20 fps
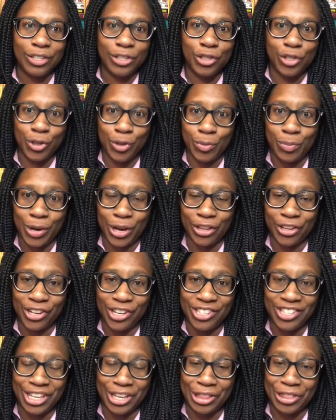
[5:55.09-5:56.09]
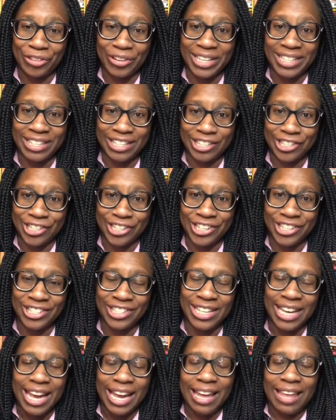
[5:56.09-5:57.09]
2 brothers and 3 sisters.